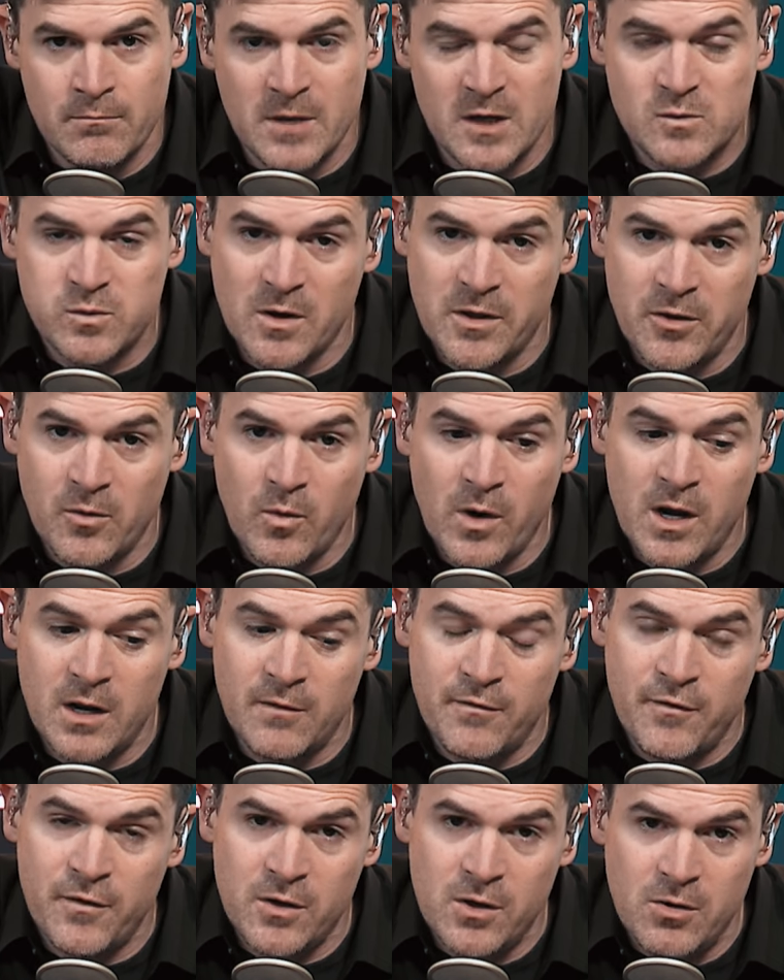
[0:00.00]
That's why they're
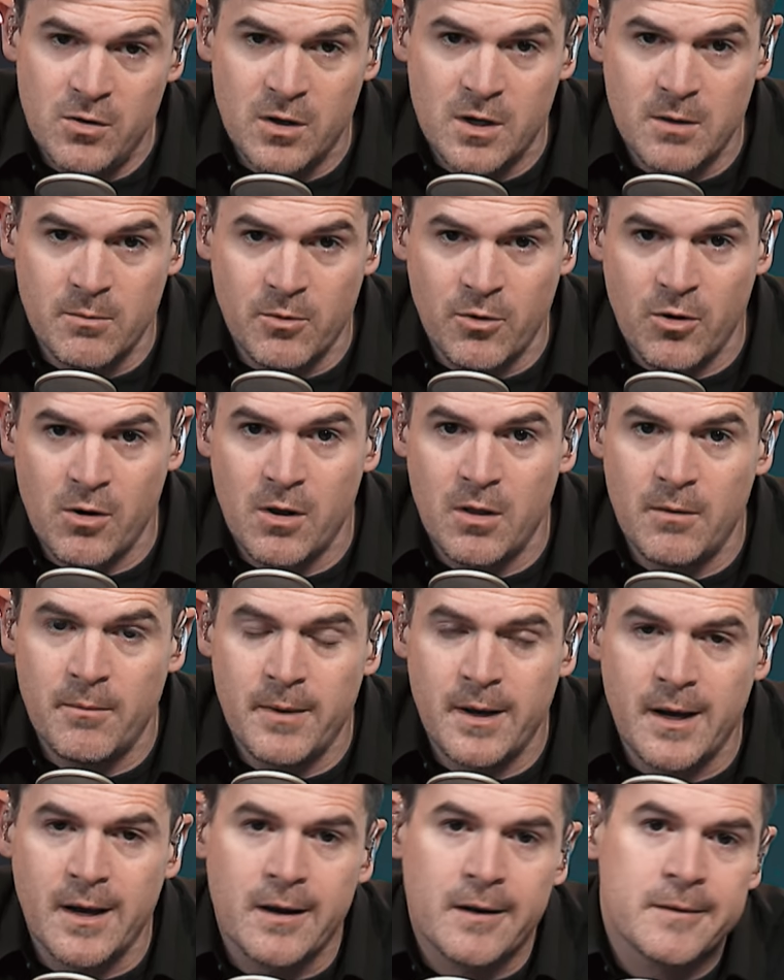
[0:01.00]
waiting for you to come crawling
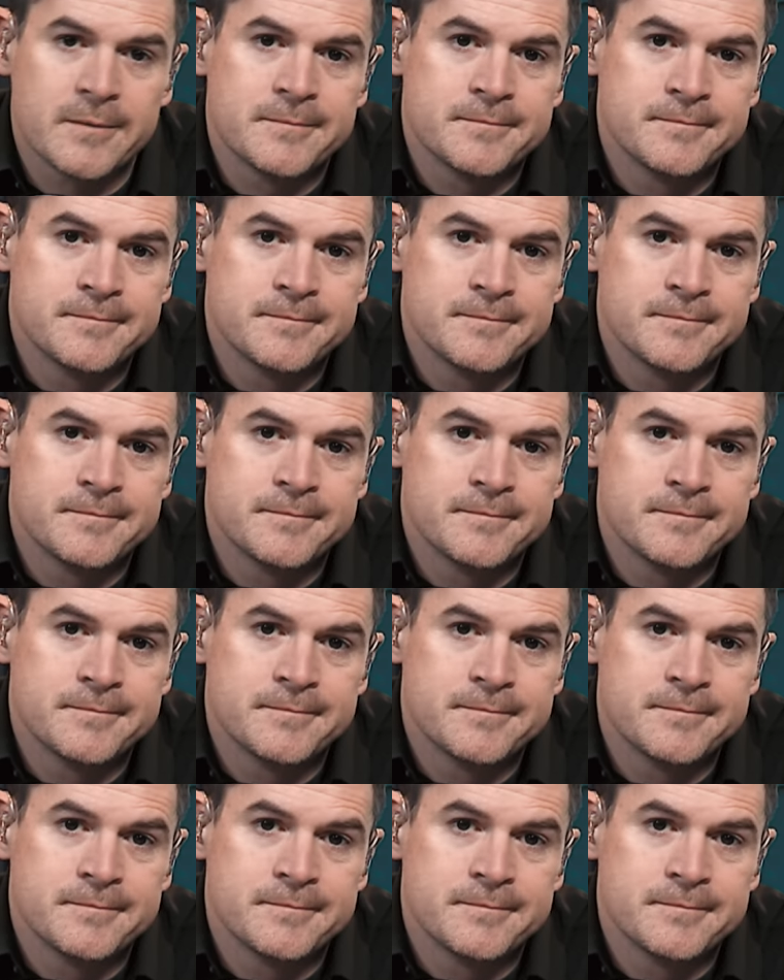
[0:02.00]
back.